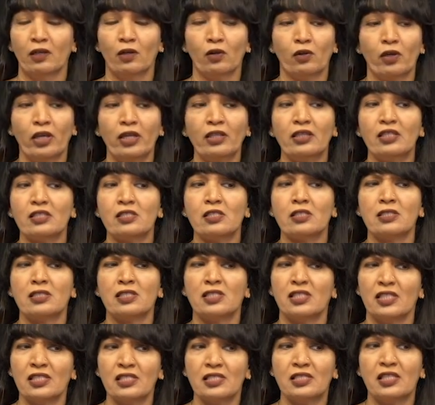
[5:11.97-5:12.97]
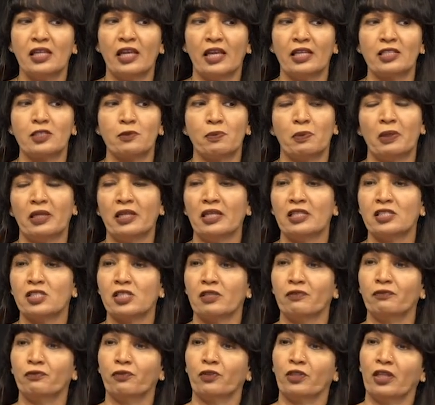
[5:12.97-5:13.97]
Okay, this is just the
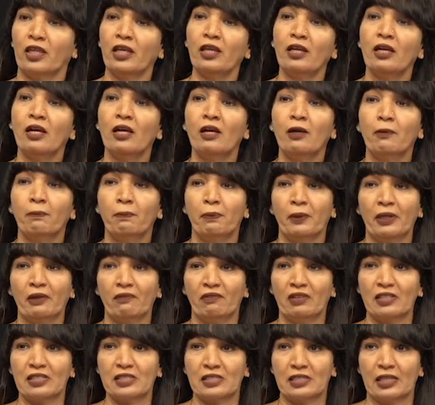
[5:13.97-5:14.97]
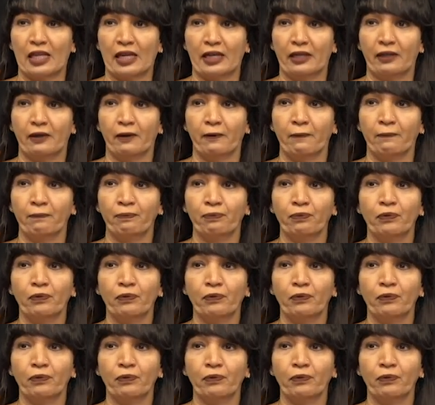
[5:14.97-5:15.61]
explanation for the previous slide.